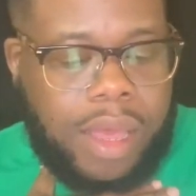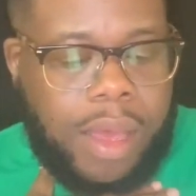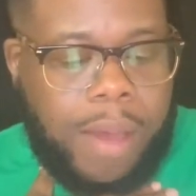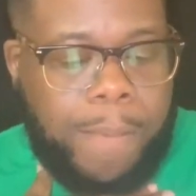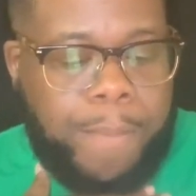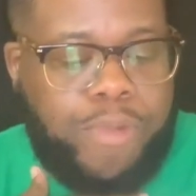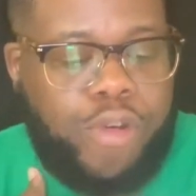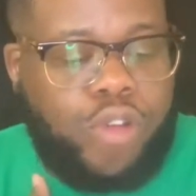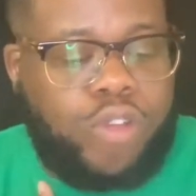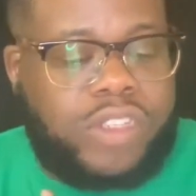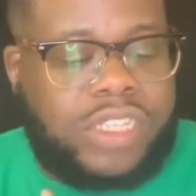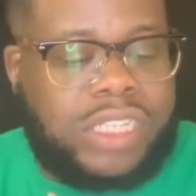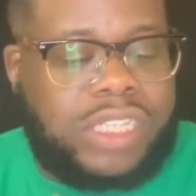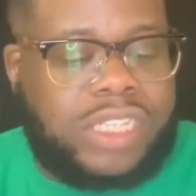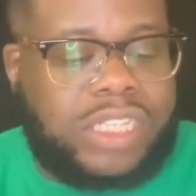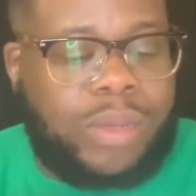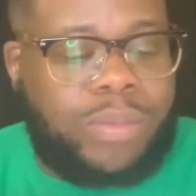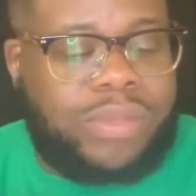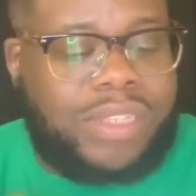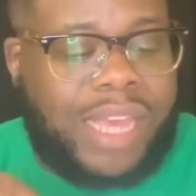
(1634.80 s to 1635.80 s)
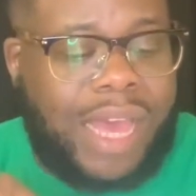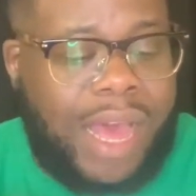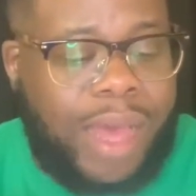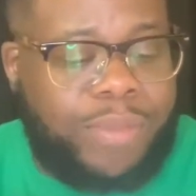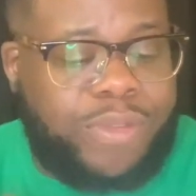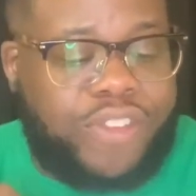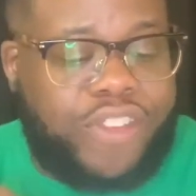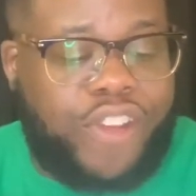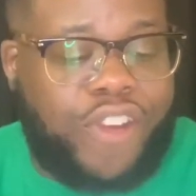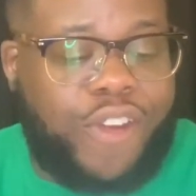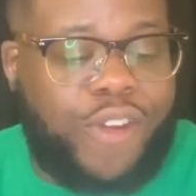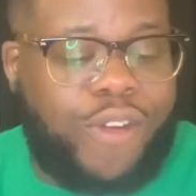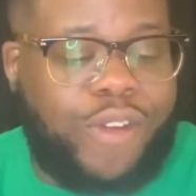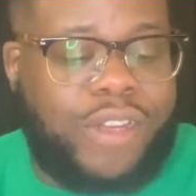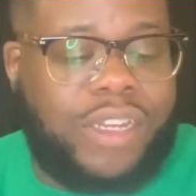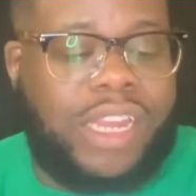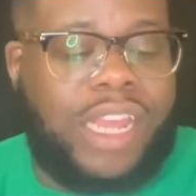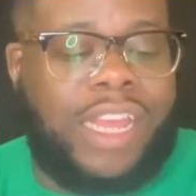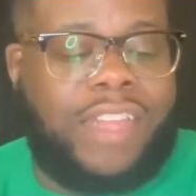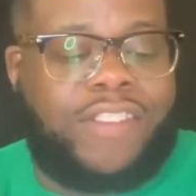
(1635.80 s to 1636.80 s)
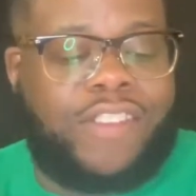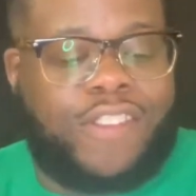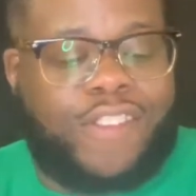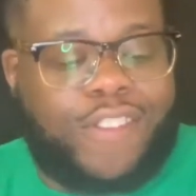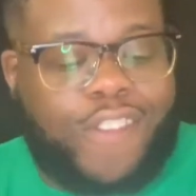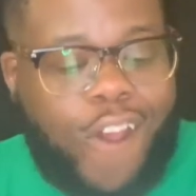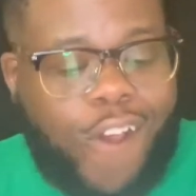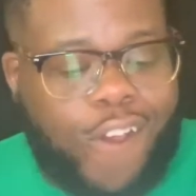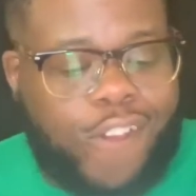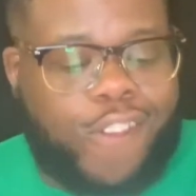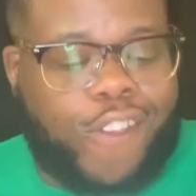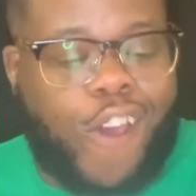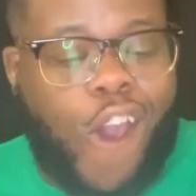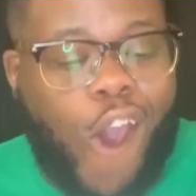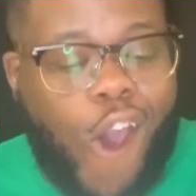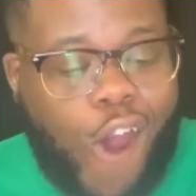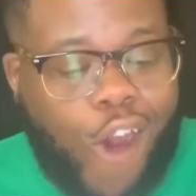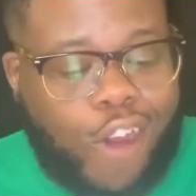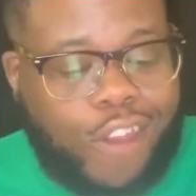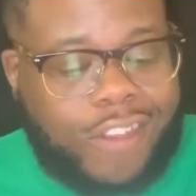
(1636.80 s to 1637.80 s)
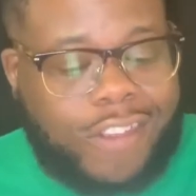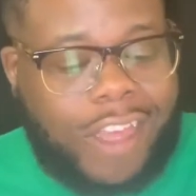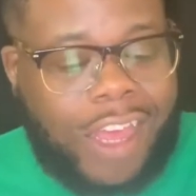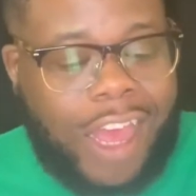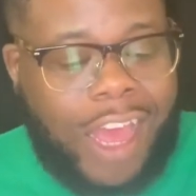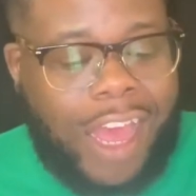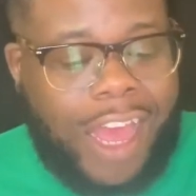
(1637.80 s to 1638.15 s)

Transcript: Bruises sometimes turn into scars,